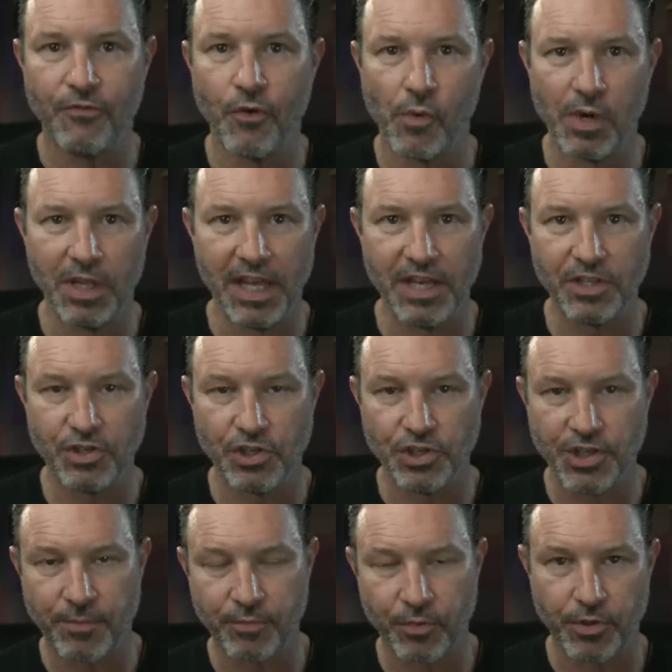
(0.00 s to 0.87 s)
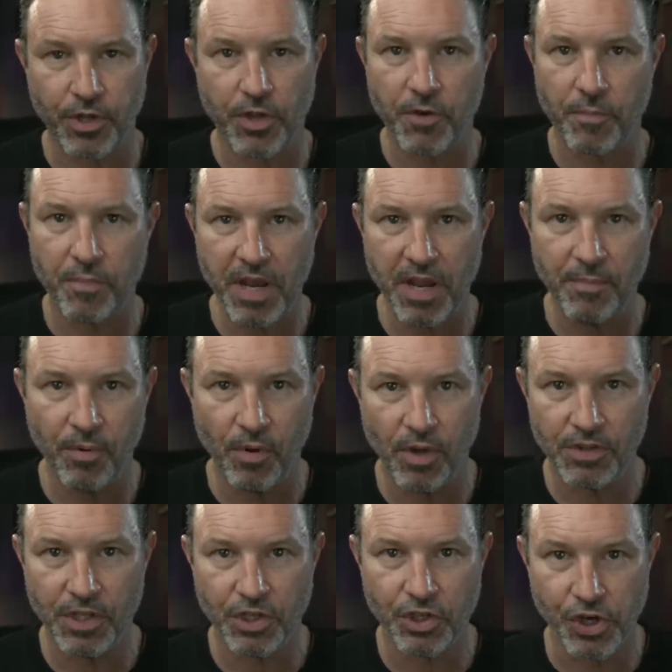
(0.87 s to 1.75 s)
relationships with other people
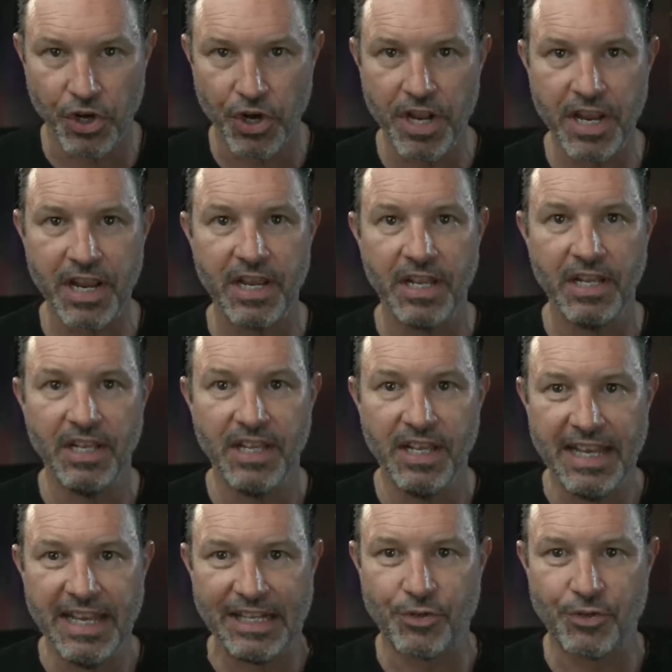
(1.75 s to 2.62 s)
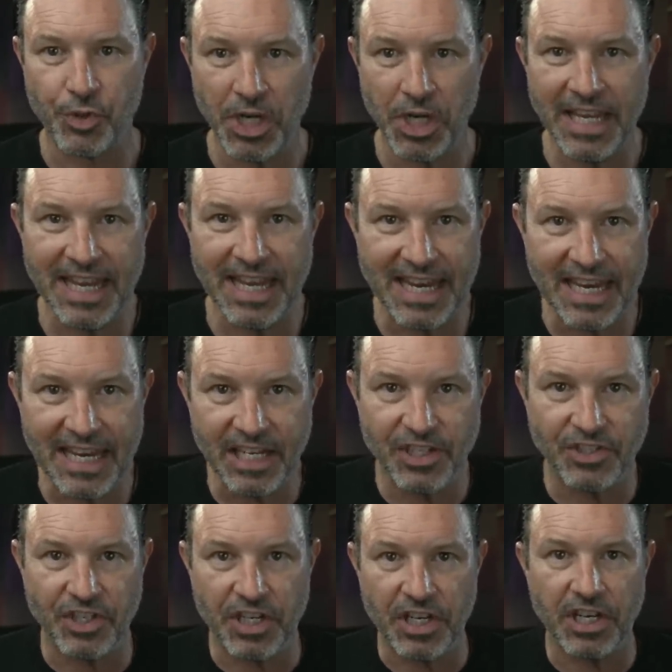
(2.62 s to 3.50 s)
on the journey, it's really
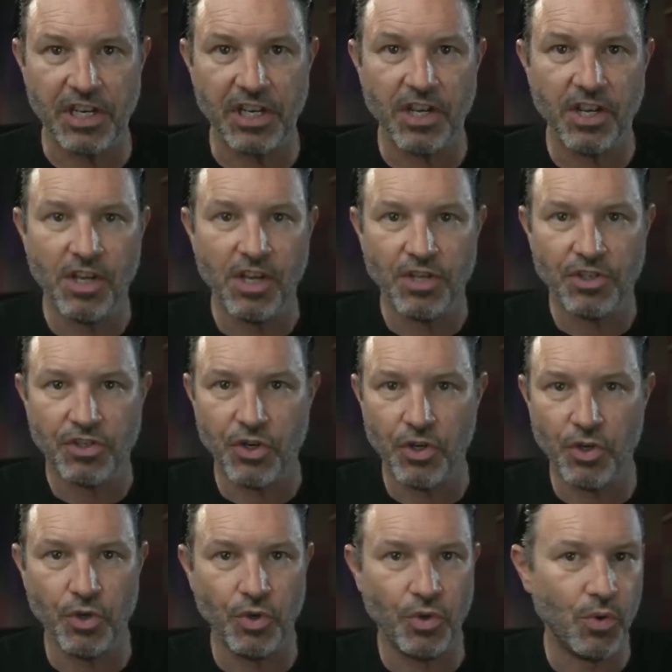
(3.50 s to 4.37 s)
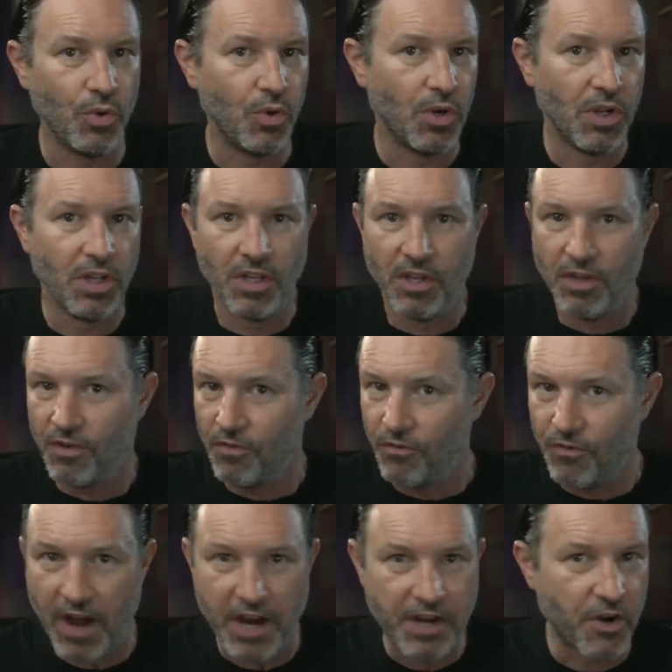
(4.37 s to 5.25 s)
easy to
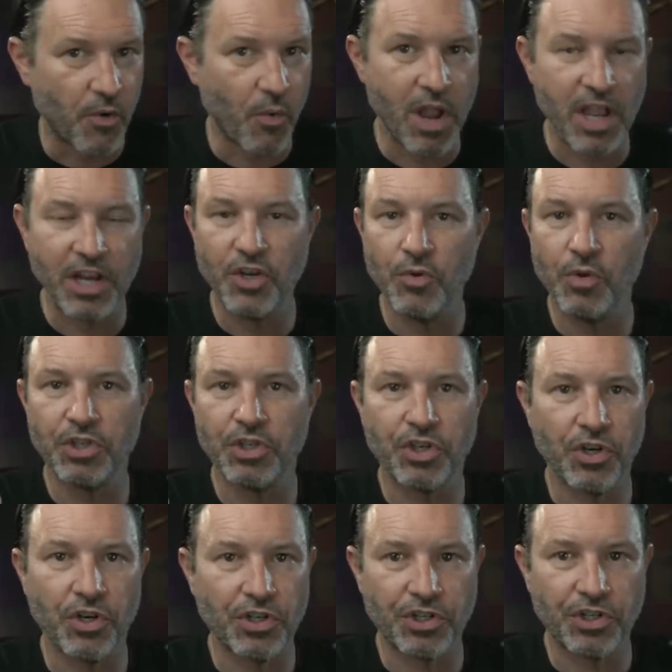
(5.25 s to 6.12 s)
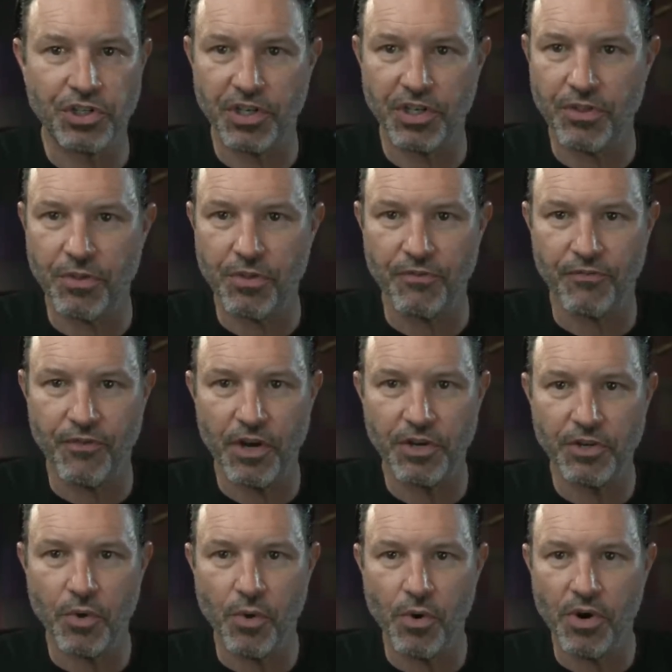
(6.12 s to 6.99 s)
find your way into a church through the
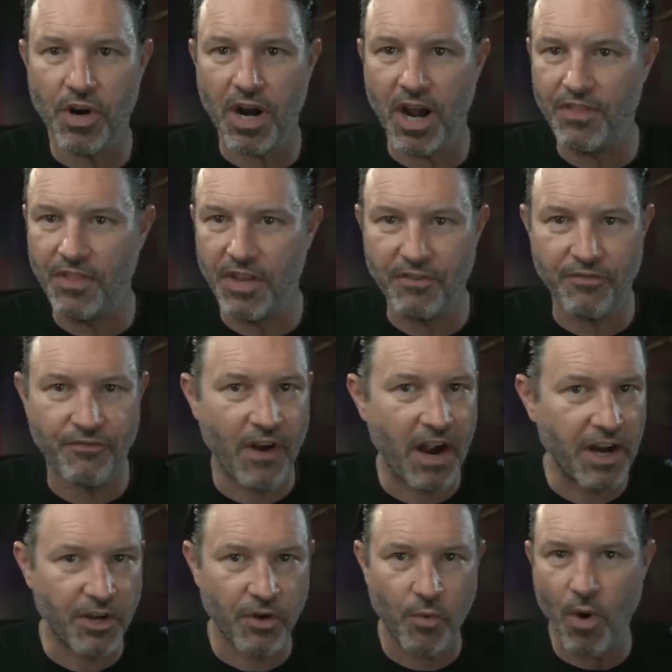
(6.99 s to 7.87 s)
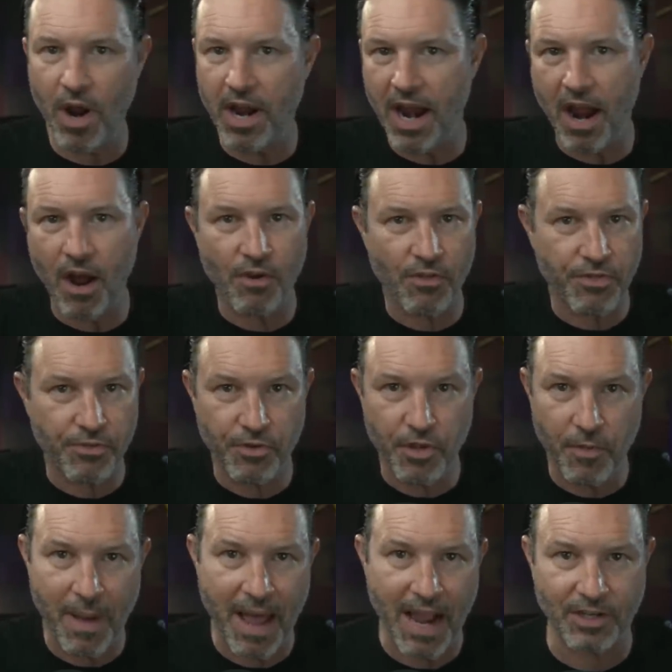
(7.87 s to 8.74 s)
front door and then find your way out through
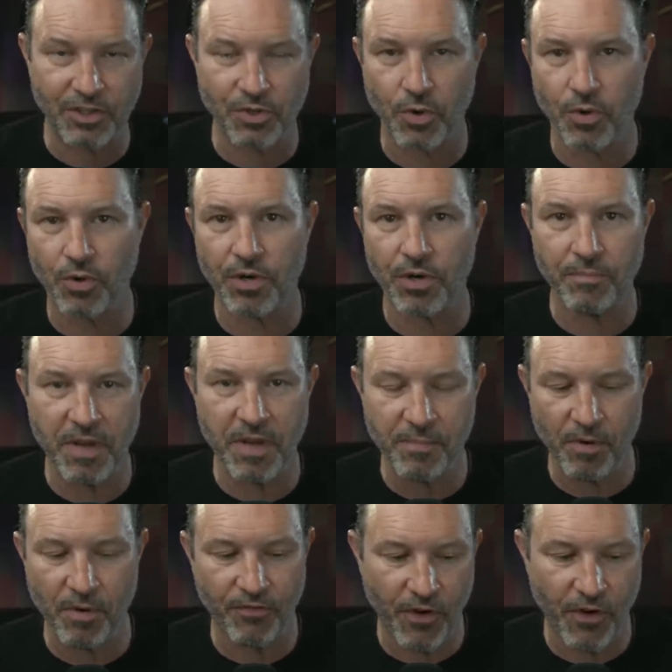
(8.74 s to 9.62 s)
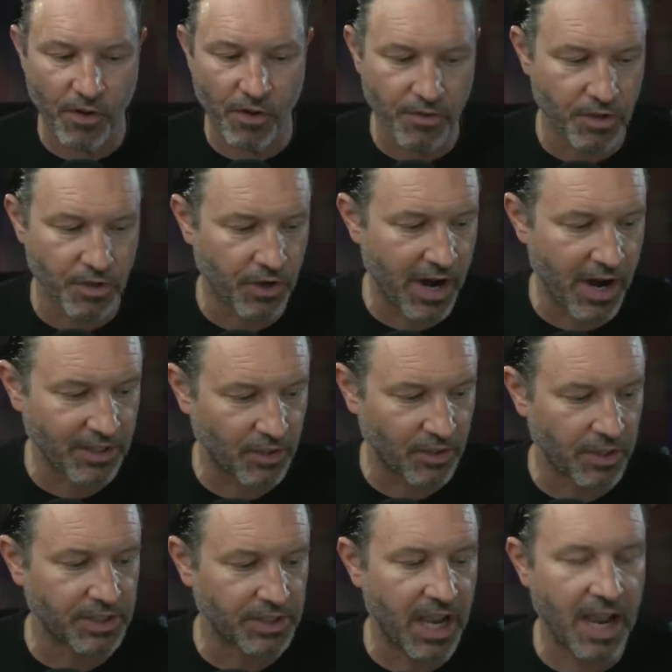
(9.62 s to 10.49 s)
the back door. And people fall through the cracks all
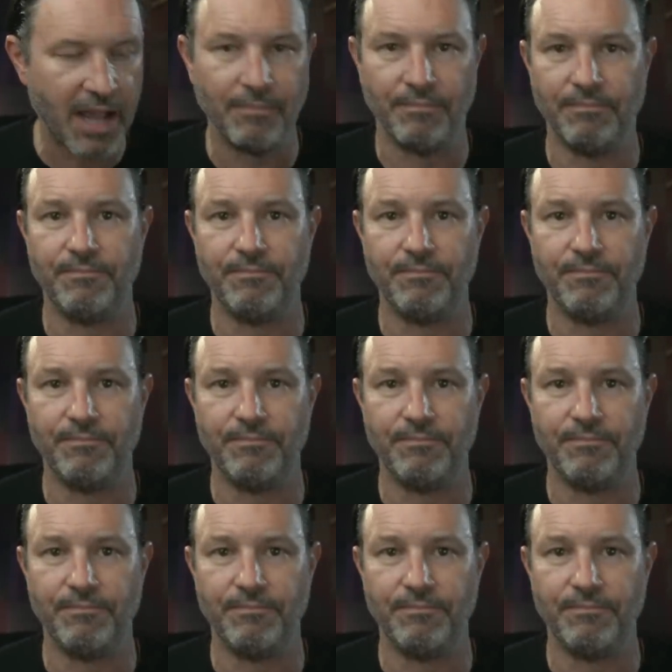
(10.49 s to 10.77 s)
the time.